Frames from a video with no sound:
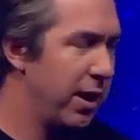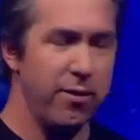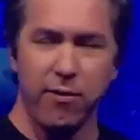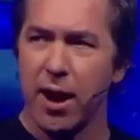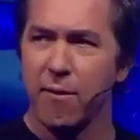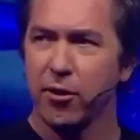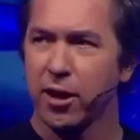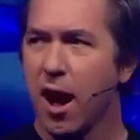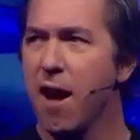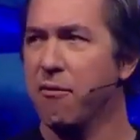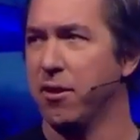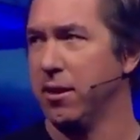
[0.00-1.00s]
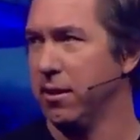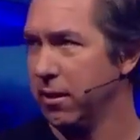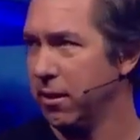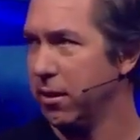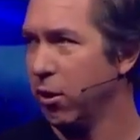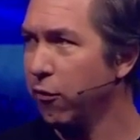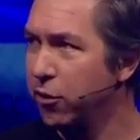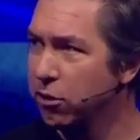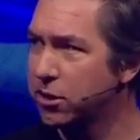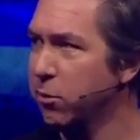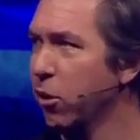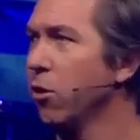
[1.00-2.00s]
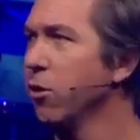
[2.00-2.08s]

invite them for coffee. Or if you know someone